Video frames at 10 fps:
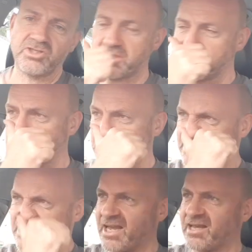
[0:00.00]

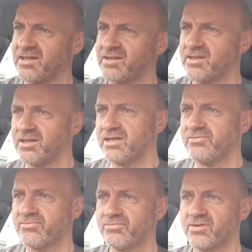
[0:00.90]
suggestions down
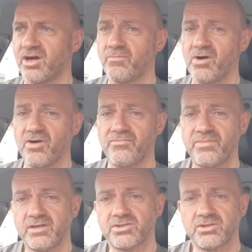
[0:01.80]
underneath that I might
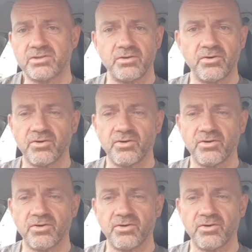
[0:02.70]
have missed,